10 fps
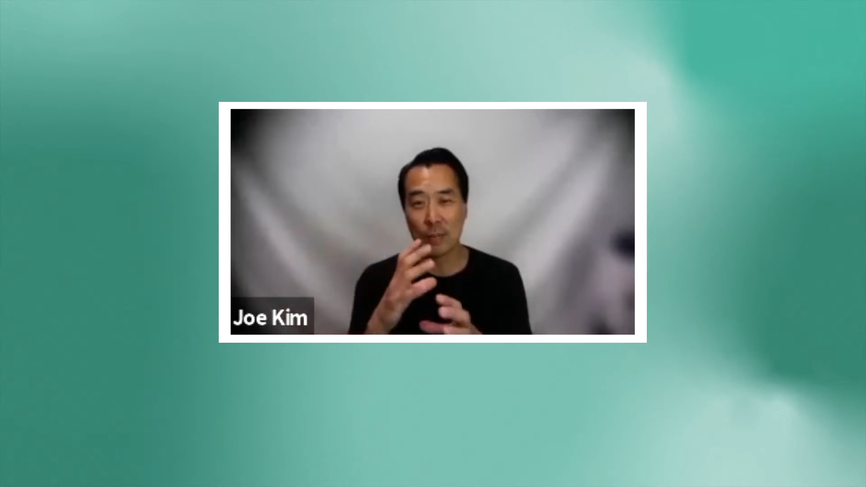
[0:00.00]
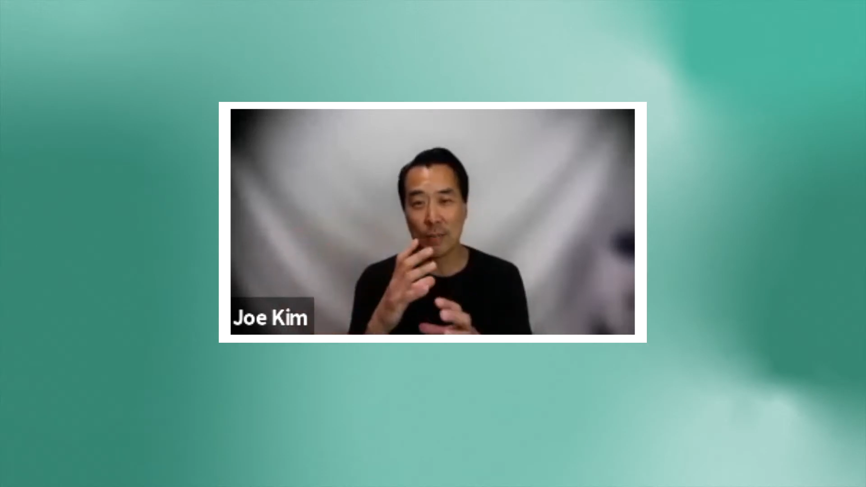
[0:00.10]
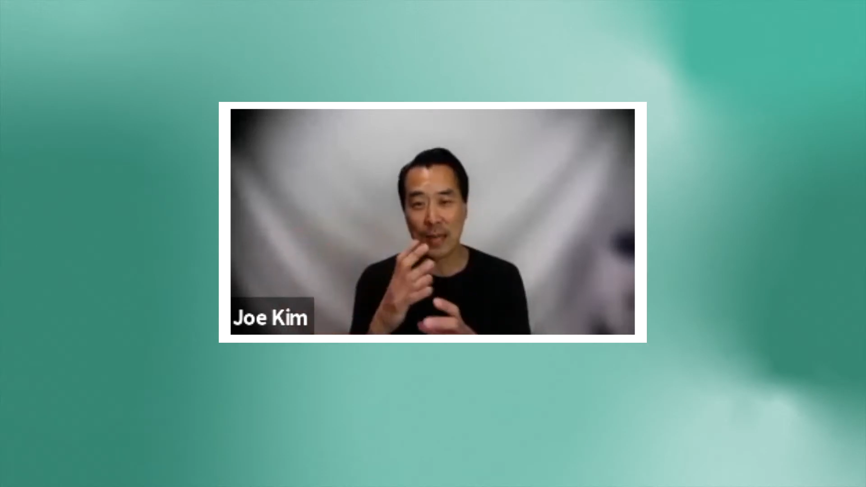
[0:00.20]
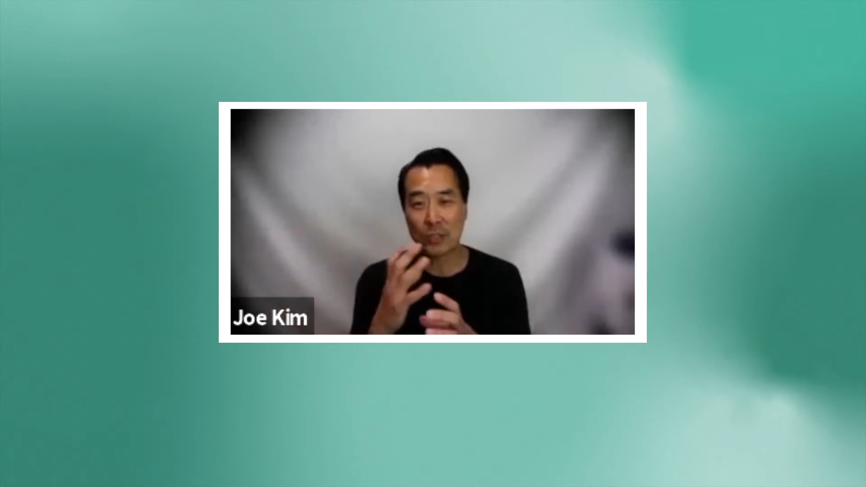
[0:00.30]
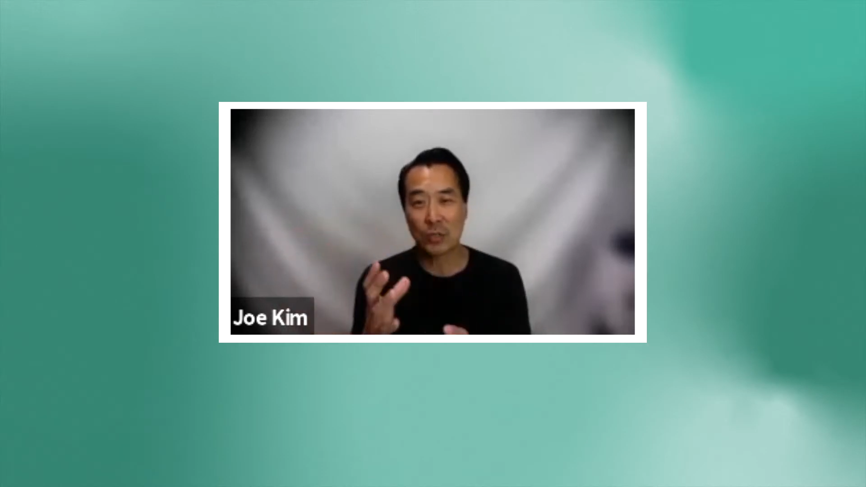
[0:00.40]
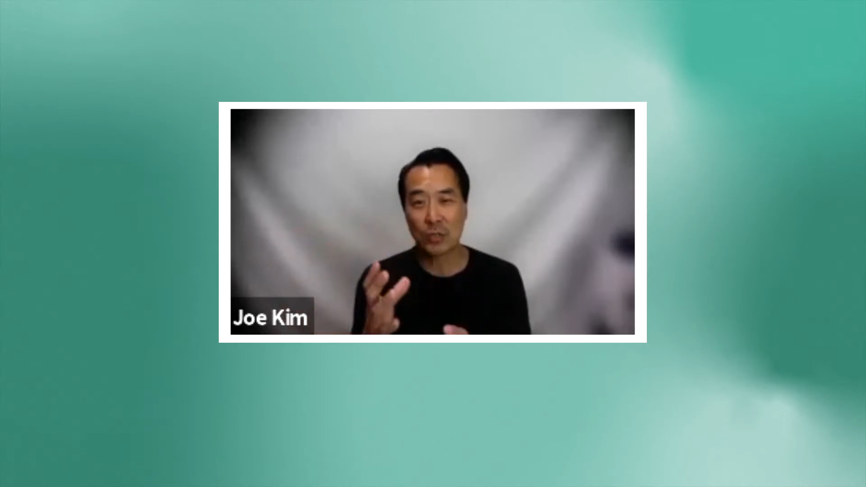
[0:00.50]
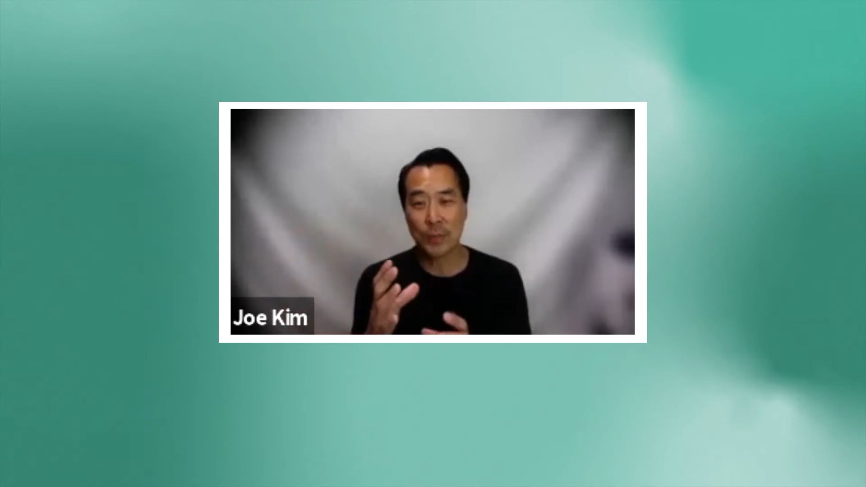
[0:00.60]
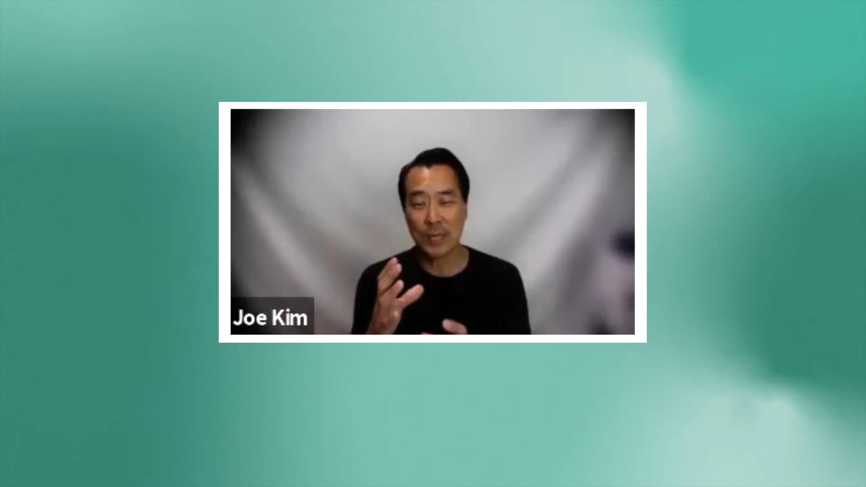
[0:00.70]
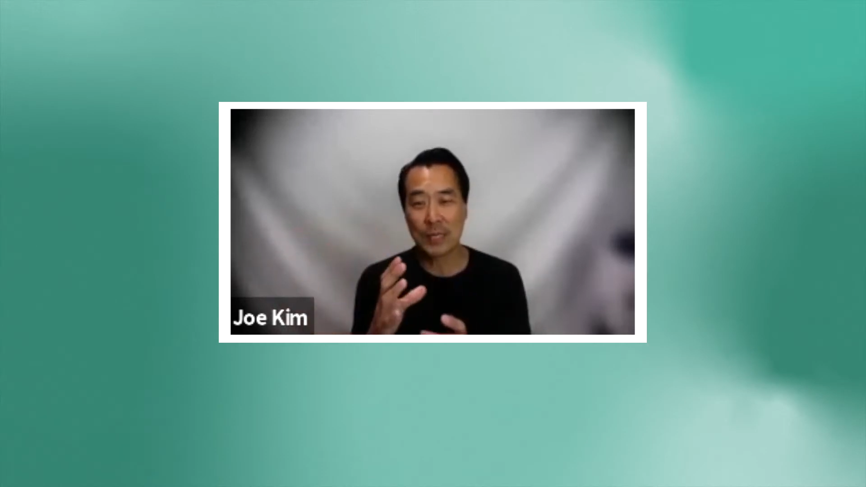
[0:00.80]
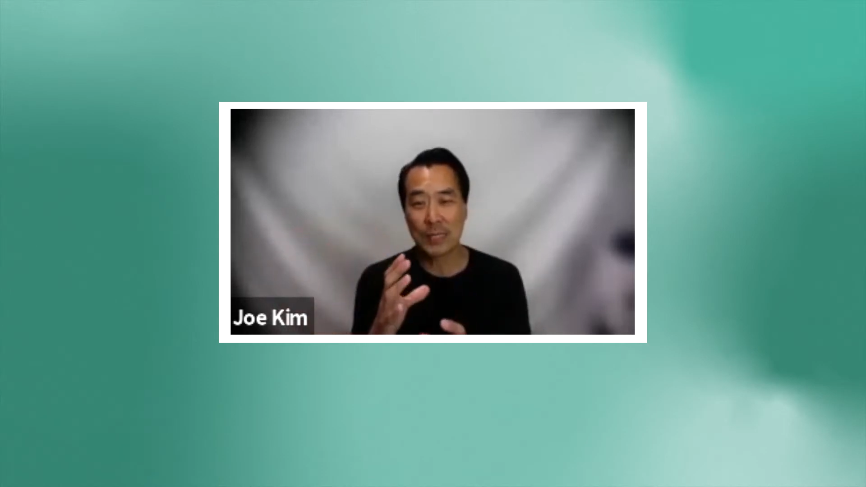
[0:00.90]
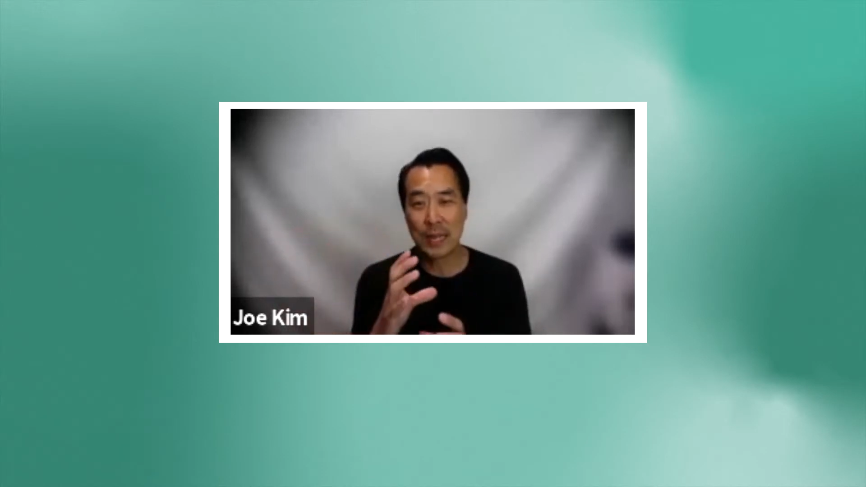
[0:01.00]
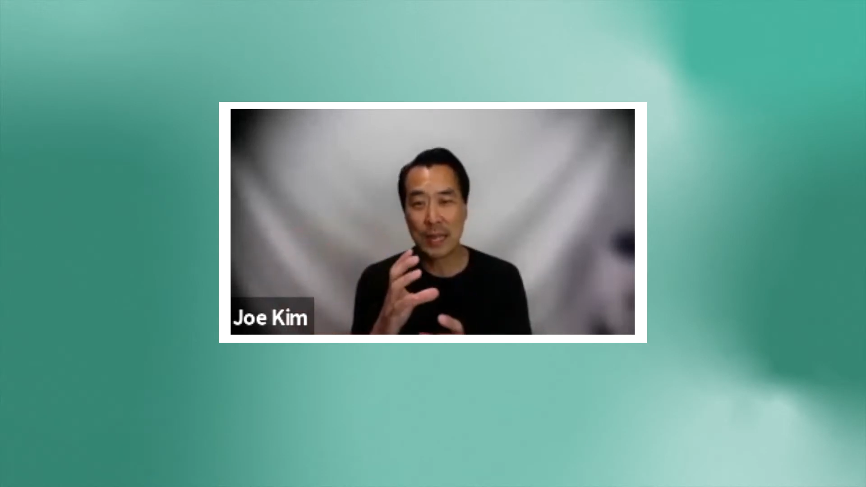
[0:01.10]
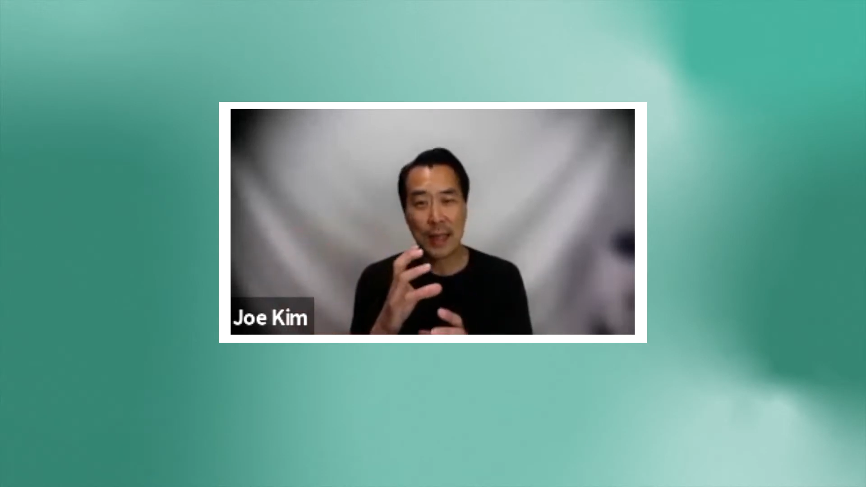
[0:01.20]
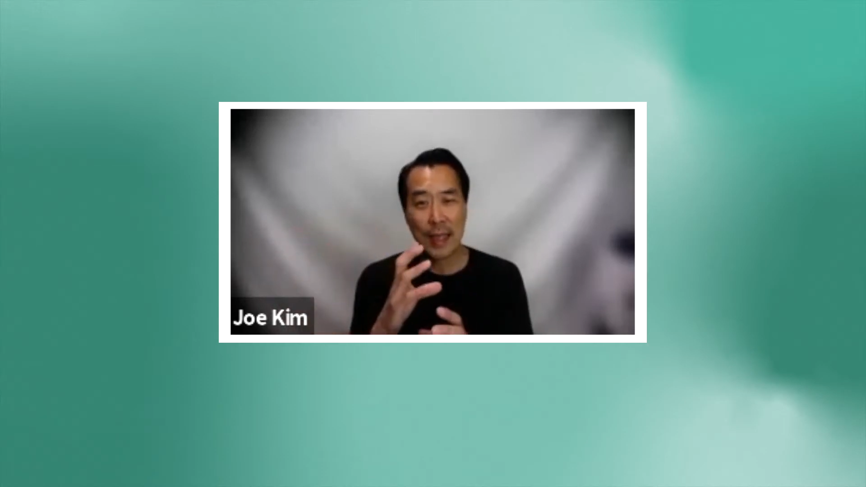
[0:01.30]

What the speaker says: to master a piece